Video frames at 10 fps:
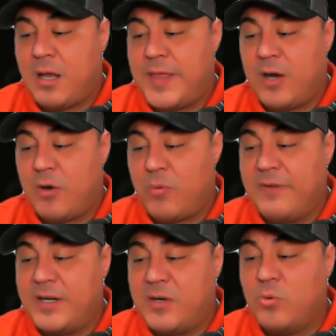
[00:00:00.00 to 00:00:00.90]
they are
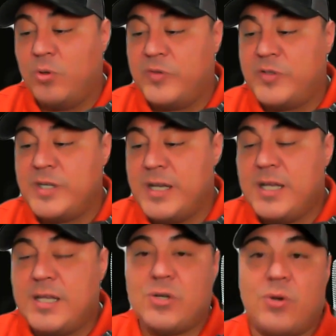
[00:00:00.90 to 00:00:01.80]
ravening wolves
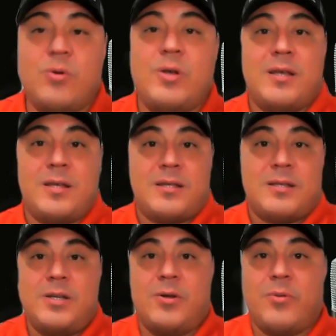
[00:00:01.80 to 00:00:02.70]
so
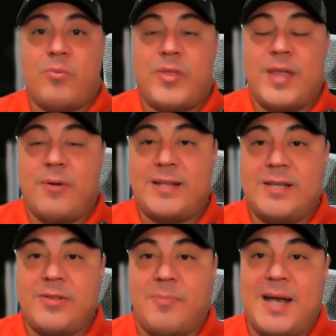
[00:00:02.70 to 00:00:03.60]
you know that right
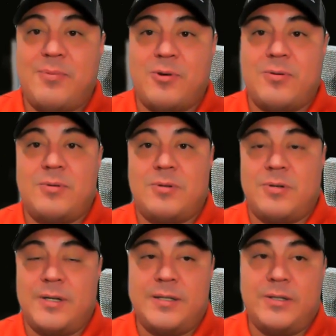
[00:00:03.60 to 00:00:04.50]
there the bible
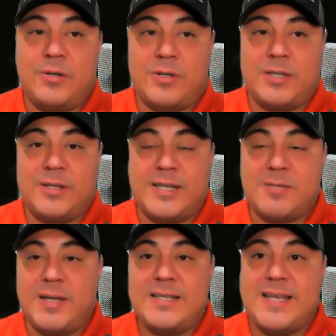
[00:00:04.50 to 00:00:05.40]
uh, you know clearly
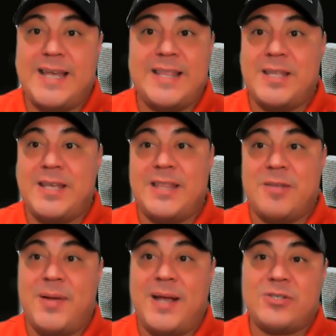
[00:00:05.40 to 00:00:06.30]
explains it and and
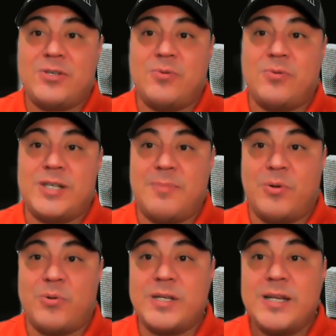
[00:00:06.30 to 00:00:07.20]
the pastor which i
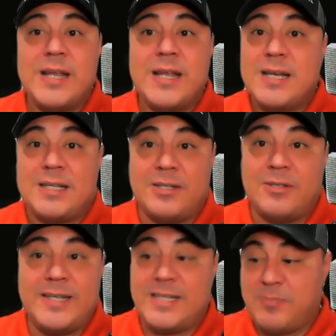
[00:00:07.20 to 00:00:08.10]
posted
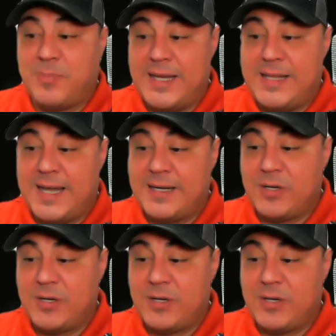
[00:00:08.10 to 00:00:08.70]
clearly explained that